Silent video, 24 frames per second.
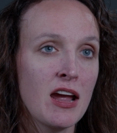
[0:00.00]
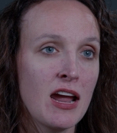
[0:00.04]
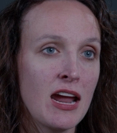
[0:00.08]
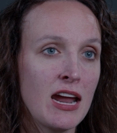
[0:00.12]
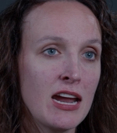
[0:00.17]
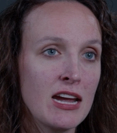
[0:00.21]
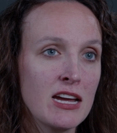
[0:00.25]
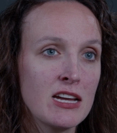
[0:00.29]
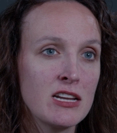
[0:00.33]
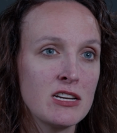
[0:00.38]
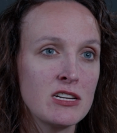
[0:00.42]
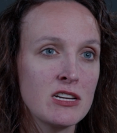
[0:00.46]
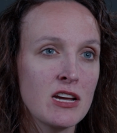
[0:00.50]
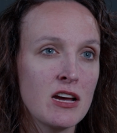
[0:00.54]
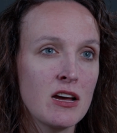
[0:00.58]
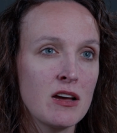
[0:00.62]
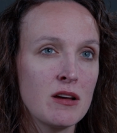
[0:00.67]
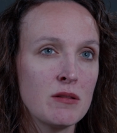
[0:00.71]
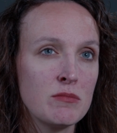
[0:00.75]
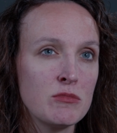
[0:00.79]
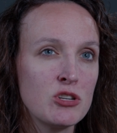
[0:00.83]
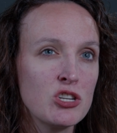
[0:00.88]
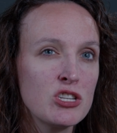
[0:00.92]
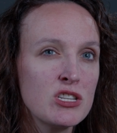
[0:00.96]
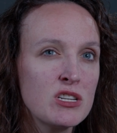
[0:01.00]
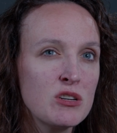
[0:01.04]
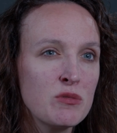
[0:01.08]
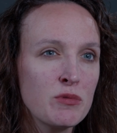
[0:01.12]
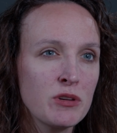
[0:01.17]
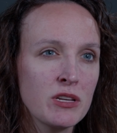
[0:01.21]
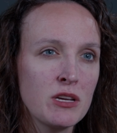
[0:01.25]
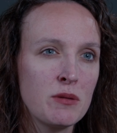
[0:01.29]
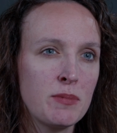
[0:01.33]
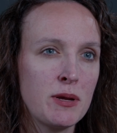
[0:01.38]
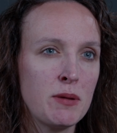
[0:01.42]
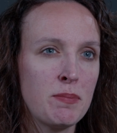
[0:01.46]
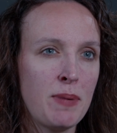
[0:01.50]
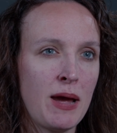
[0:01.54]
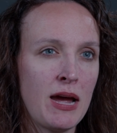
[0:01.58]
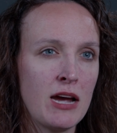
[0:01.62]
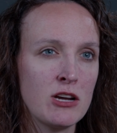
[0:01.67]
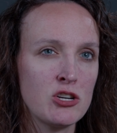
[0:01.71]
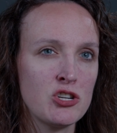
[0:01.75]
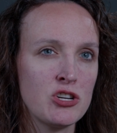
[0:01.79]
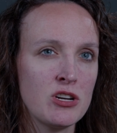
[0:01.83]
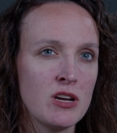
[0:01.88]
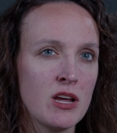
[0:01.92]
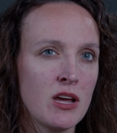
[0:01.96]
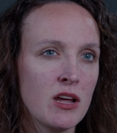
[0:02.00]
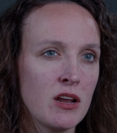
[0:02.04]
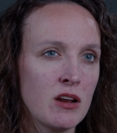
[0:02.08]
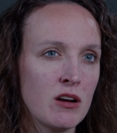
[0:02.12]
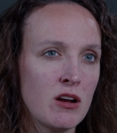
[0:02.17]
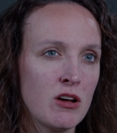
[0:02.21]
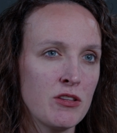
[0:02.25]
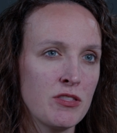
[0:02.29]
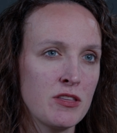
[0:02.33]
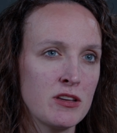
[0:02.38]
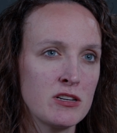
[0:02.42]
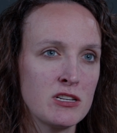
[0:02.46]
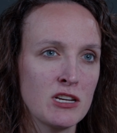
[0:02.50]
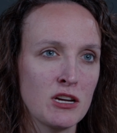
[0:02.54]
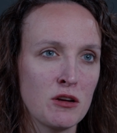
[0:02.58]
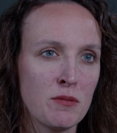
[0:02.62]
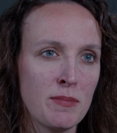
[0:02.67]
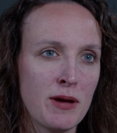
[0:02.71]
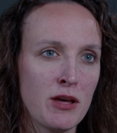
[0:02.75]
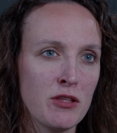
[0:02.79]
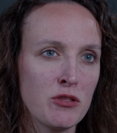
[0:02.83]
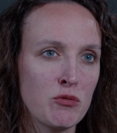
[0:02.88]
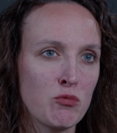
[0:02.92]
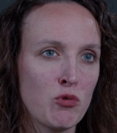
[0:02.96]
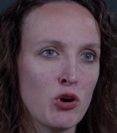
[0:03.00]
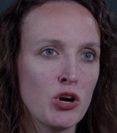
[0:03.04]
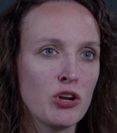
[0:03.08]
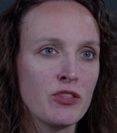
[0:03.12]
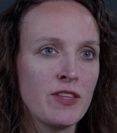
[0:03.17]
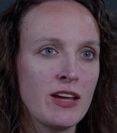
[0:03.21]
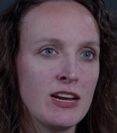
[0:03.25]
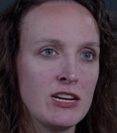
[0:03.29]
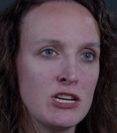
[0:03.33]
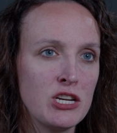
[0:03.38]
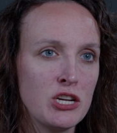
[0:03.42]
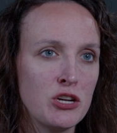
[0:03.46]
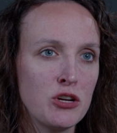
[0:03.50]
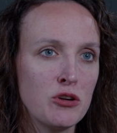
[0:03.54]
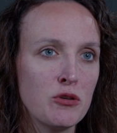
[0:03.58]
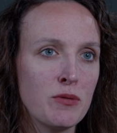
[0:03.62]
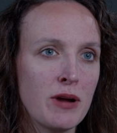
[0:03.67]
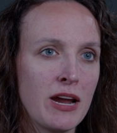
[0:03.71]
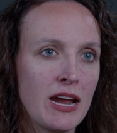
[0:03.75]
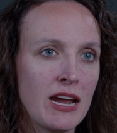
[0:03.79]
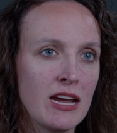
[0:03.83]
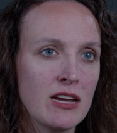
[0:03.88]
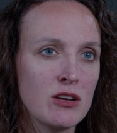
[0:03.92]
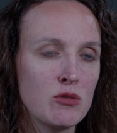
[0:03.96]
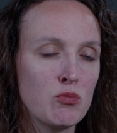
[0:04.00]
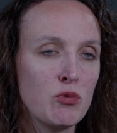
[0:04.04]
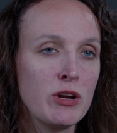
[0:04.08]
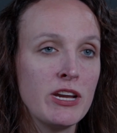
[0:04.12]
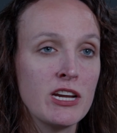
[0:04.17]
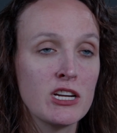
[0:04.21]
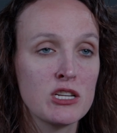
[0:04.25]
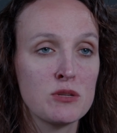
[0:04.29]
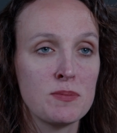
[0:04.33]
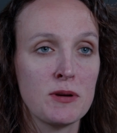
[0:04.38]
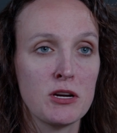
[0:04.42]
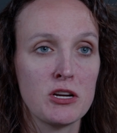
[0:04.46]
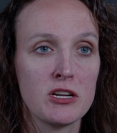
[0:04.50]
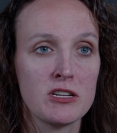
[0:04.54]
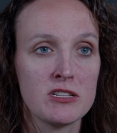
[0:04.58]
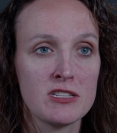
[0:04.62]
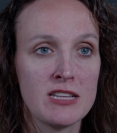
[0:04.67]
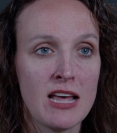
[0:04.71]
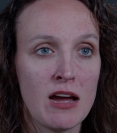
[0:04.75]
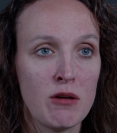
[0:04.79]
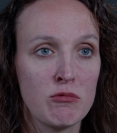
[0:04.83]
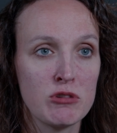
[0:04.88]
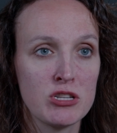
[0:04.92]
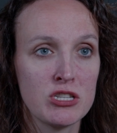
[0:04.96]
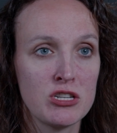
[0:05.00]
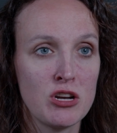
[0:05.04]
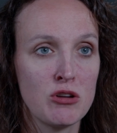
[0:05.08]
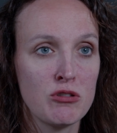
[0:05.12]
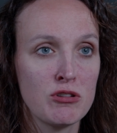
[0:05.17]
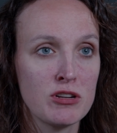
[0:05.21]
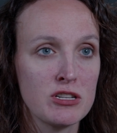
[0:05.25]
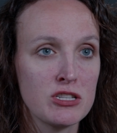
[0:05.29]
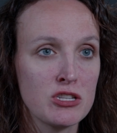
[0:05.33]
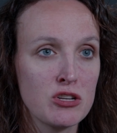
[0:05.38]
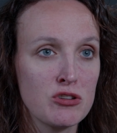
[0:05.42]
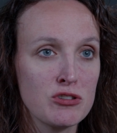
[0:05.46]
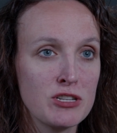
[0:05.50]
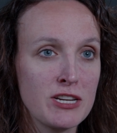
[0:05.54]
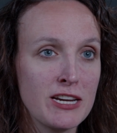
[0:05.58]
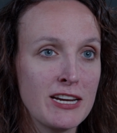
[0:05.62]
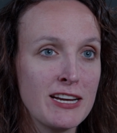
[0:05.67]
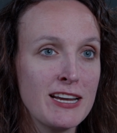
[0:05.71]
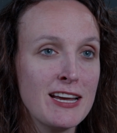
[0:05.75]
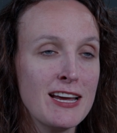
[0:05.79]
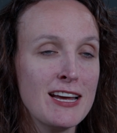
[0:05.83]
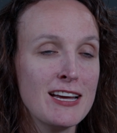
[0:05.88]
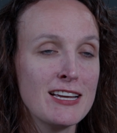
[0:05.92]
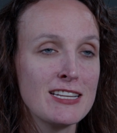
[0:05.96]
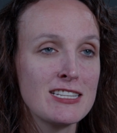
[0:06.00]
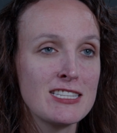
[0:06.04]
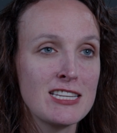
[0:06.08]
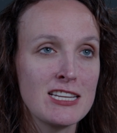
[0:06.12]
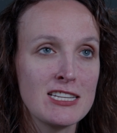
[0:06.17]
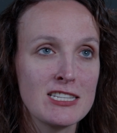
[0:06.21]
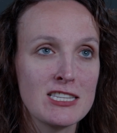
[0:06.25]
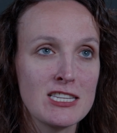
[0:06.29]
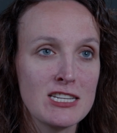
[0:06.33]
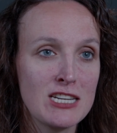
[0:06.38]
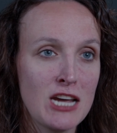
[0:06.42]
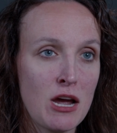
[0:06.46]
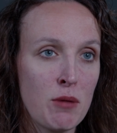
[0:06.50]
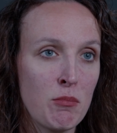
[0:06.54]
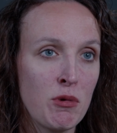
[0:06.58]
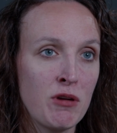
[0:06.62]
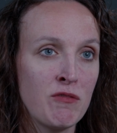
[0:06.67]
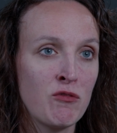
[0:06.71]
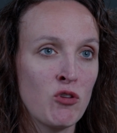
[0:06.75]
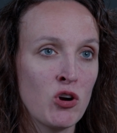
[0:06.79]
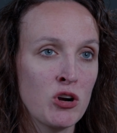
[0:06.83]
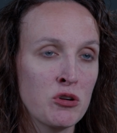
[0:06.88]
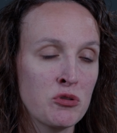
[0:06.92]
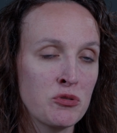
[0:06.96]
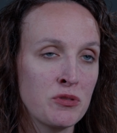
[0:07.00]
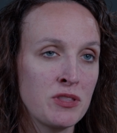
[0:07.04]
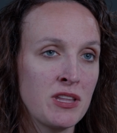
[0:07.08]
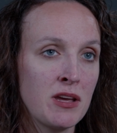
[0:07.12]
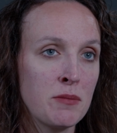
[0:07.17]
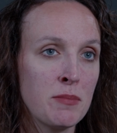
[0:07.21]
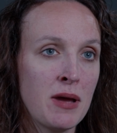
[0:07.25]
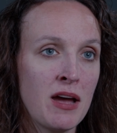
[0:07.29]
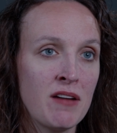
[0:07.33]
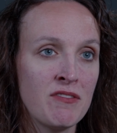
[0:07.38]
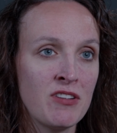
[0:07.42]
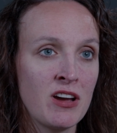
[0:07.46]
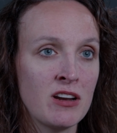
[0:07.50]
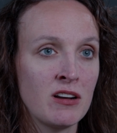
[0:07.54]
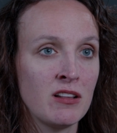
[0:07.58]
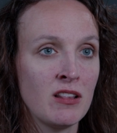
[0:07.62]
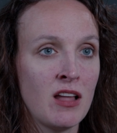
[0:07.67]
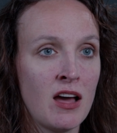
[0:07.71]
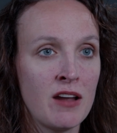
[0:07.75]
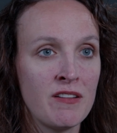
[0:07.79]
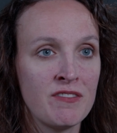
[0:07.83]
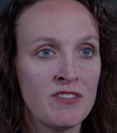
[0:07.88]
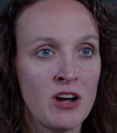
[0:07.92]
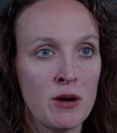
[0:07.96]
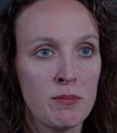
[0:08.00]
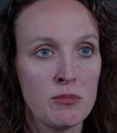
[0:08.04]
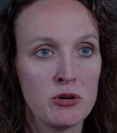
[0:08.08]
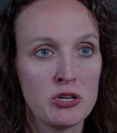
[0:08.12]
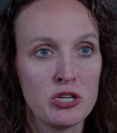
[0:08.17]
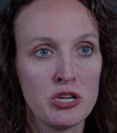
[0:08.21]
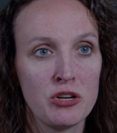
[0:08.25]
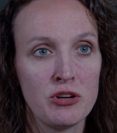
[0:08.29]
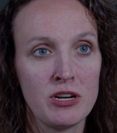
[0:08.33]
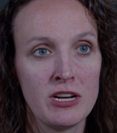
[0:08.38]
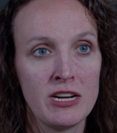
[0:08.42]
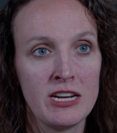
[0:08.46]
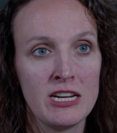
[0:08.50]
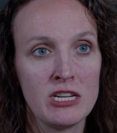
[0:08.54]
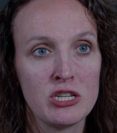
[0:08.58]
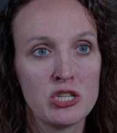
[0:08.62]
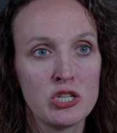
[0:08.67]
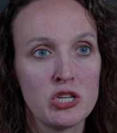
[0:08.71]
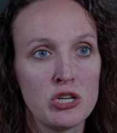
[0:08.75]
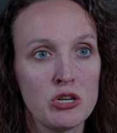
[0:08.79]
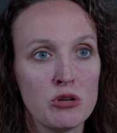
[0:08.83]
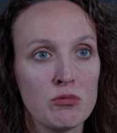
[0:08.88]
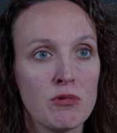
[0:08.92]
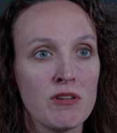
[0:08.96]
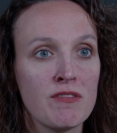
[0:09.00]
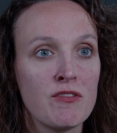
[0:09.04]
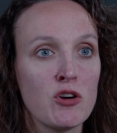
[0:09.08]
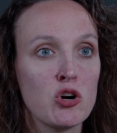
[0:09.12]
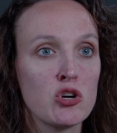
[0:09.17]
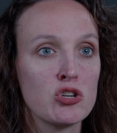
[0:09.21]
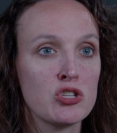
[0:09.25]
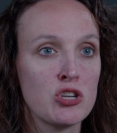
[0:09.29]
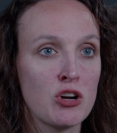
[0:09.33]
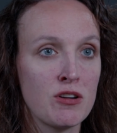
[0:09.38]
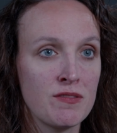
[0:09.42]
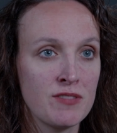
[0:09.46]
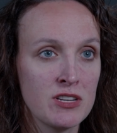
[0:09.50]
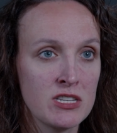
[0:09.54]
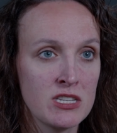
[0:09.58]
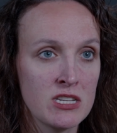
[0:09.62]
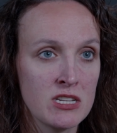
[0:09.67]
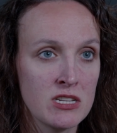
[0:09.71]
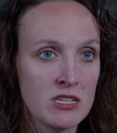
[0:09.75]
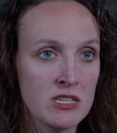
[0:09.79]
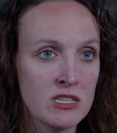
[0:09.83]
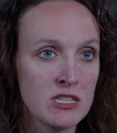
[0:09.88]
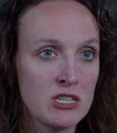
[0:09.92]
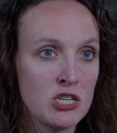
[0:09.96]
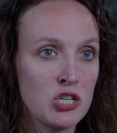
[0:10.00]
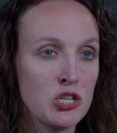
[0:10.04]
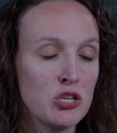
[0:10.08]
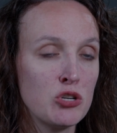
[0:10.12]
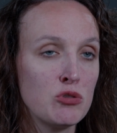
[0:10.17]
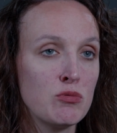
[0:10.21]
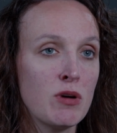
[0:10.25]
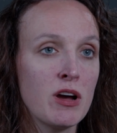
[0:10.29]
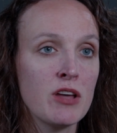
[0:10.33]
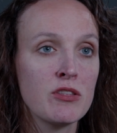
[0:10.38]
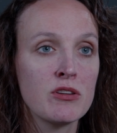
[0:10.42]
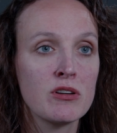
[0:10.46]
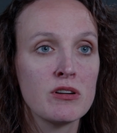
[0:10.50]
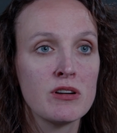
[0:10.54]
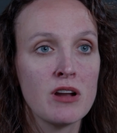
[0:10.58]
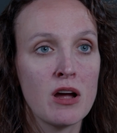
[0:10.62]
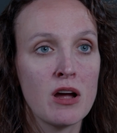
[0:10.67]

and just to really be passionate and authentic about the work they do. And we experienced that with Snow Consulting. Since the time we've worked with them, have had a lot of opportunities to refer services to other